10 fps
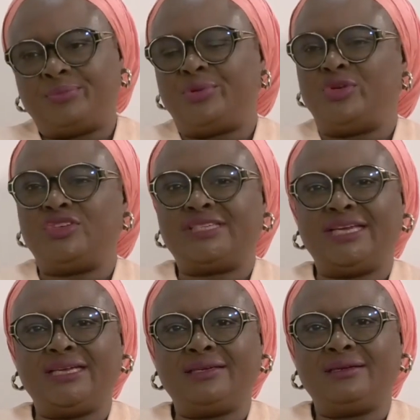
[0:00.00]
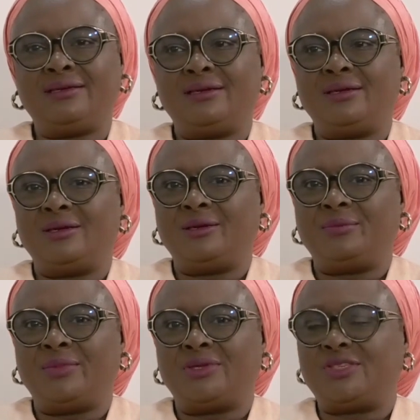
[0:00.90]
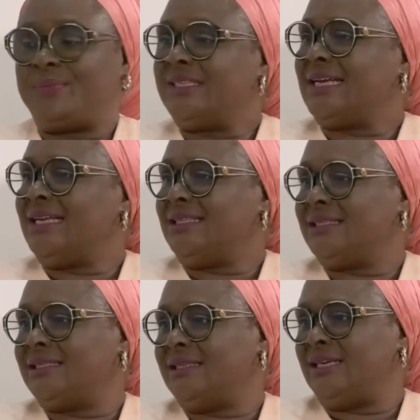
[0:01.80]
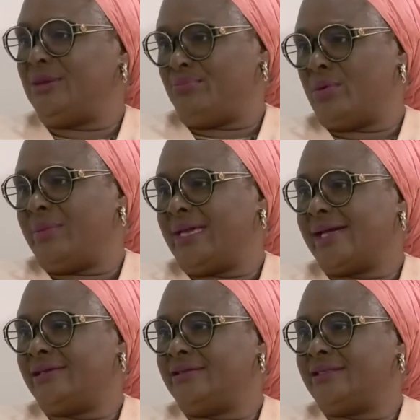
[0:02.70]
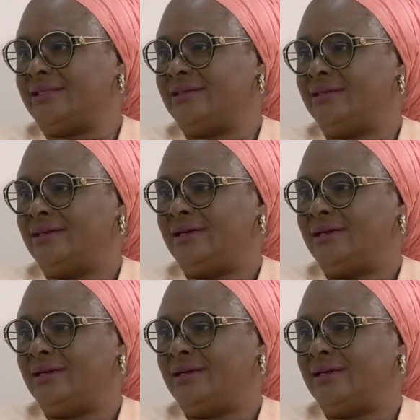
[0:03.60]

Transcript: producing specialists in public health.